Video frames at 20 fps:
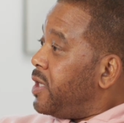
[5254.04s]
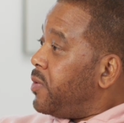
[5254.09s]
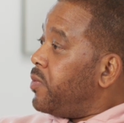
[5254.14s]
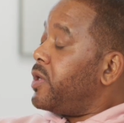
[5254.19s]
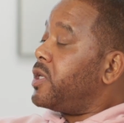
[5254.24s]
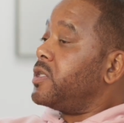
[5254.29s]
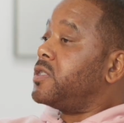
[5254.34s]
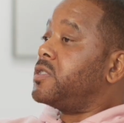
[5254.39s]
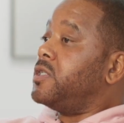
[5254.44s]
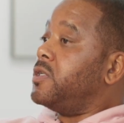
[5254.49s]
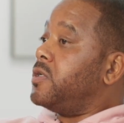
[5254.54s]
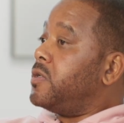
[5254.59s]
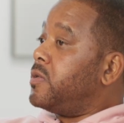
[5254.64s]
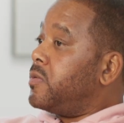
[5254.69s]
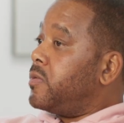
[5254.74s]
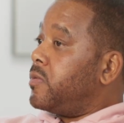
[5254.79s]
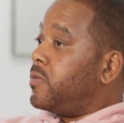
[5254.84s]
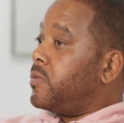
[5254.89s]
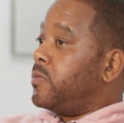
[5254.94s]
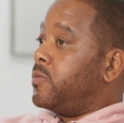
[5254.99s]
And we can
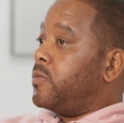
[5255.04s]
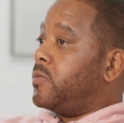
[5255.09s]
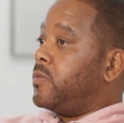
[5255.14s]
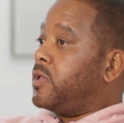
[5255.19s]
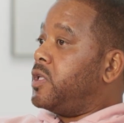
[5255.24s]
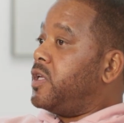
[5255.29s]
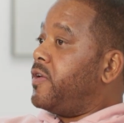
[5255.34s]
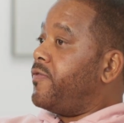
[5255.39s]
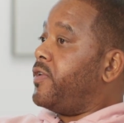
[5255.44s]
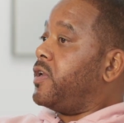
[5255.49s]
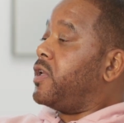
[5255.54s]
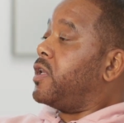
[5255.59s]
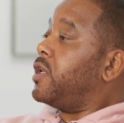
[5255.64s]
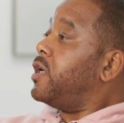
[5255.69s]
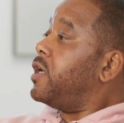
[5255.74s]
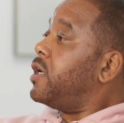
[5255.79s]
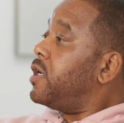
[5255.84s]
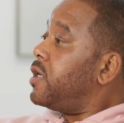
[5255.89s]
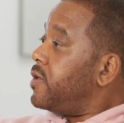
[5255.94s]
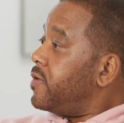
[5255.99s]
still live in
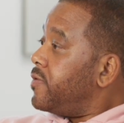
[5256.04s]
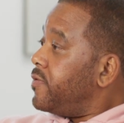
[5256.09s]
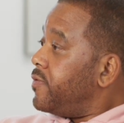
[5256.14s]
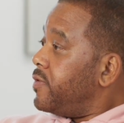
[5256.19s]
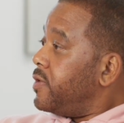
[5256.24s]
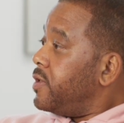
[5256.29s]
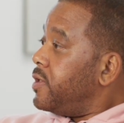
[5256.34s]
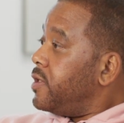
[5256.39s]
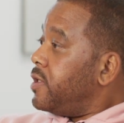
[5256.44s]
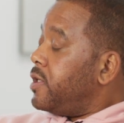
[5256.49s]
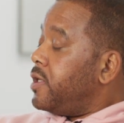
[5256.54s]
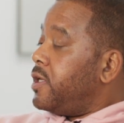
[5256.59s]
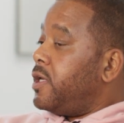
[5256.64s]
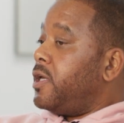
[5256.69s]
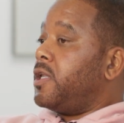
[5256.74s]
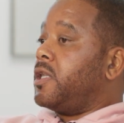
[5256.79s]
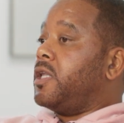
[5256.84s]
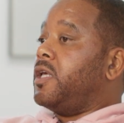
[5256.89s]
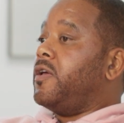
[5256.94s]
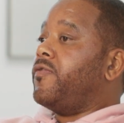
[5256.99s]
love
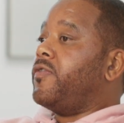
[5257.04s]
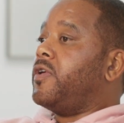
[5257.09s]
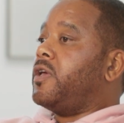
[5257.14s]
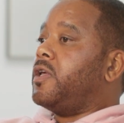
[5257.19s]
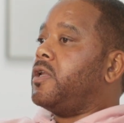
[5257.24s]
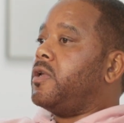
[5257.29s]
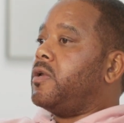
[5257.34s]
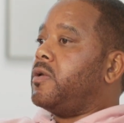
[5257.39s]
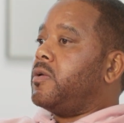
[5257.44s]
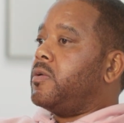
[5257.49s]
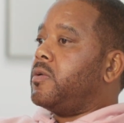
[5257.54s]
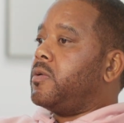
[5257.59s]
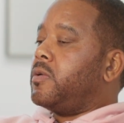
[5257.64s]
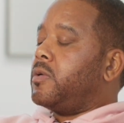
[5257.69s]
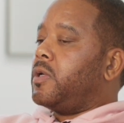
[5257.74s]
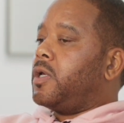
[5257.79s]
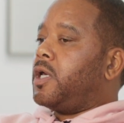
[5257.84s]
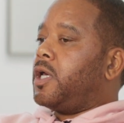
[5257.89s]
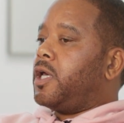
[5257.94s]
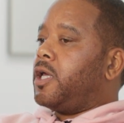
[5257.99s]
and live in
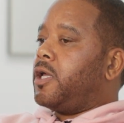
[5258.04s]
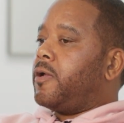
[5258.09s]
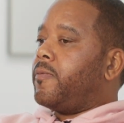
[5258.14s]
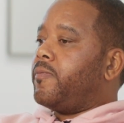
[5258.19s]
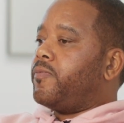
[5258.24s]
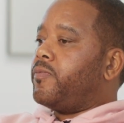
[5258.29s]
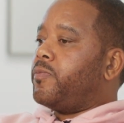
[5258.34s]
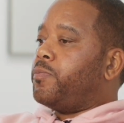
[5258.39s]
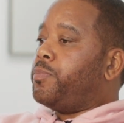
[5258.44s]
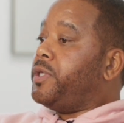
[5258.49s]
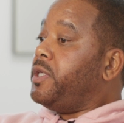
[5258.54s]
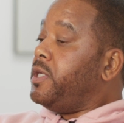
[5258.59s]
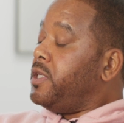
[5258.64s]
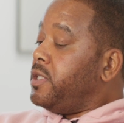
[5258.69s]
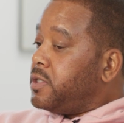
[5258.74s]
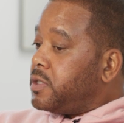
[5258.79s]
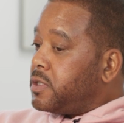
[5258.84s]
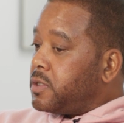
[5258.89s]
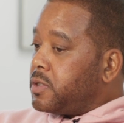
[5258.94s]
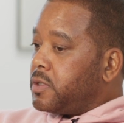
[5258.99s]

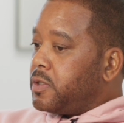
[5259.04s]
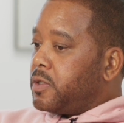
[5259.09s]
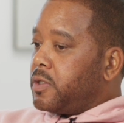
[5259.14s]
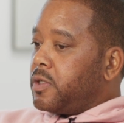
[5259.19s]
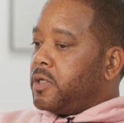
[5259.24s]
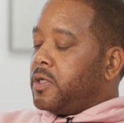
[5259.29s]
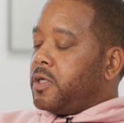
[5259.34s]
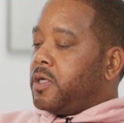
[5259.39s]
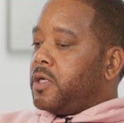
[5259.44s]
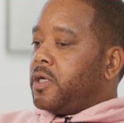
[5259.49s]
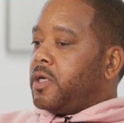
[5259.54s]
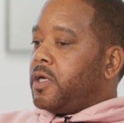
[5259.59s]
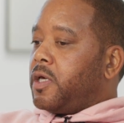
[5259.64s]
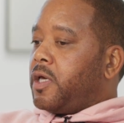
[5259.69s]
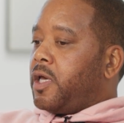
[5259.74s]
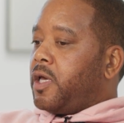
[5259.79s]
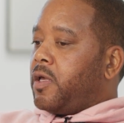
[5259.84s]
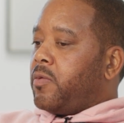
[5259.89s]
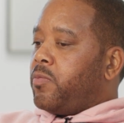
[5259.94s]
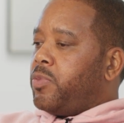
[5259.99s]
peace
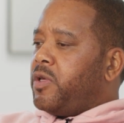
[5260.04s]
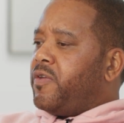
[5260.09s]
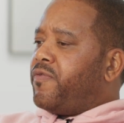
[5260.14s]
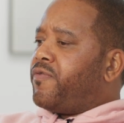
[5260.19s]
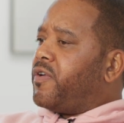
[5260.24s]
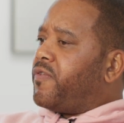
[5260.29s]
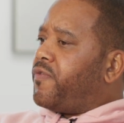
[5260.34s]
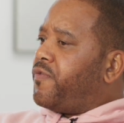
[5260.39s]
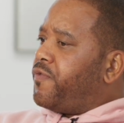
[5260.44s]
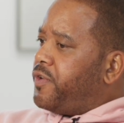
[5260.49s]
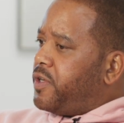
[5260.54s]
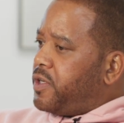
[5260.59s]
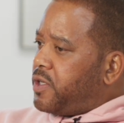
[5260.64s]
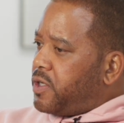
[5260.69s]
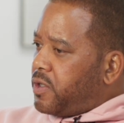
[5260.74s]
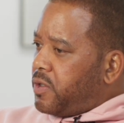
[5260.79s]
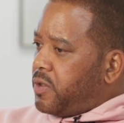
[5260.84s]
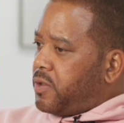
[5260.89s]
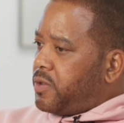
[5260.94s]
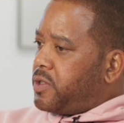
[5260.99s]
and be
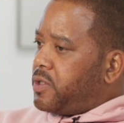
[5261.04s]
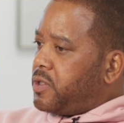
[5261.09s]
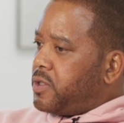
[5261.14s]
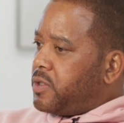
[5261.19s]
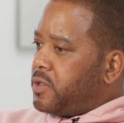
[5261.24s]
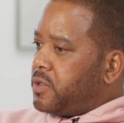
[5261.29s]
fulfilled.